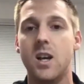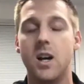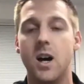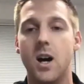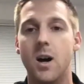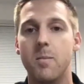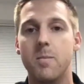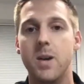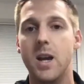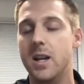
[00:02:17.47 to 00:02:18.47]

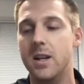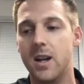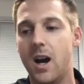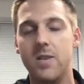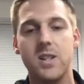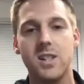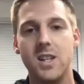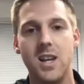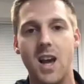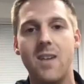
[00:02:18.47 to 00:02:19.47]
Um, and
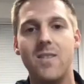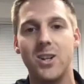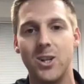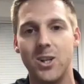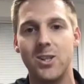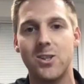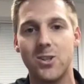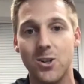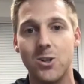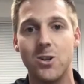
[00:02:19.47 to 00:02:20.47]
obviously, having a good
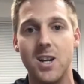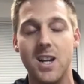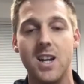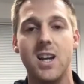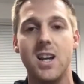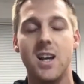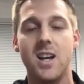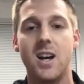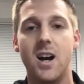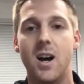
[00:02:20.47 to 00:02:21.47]
surgery
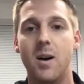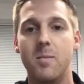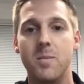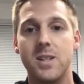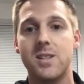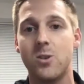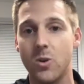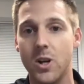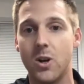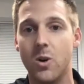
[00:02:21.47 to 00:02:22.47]
um, is
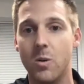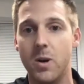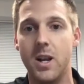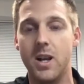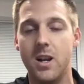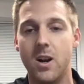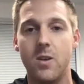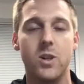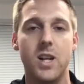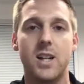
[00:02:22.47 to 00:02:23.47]
critical. But you know, I
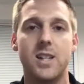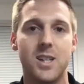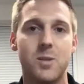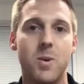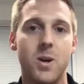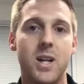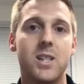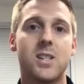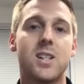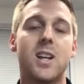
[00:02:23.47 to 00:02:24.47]
really got to
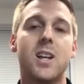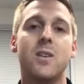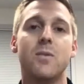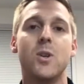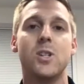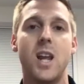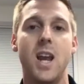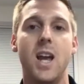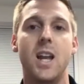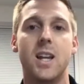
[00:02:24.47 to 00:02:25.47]
experience
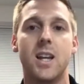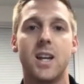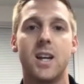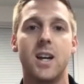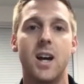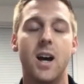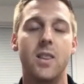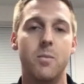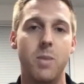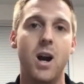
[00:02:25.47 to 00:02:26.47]
firsthand uh,
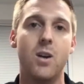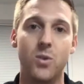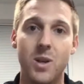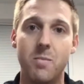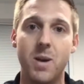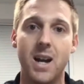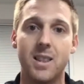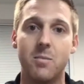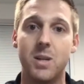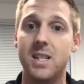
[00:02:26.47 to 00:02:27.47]
the powerful impact
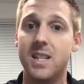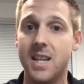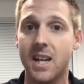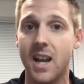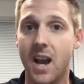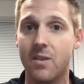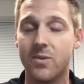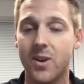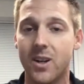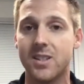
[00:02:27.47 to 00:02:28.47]
that PT can have
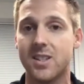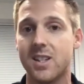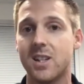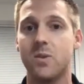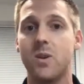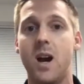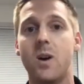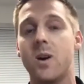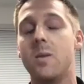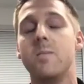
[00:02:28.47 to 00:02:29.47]
on a successful
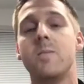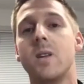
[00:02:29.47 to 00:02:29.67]
outcome.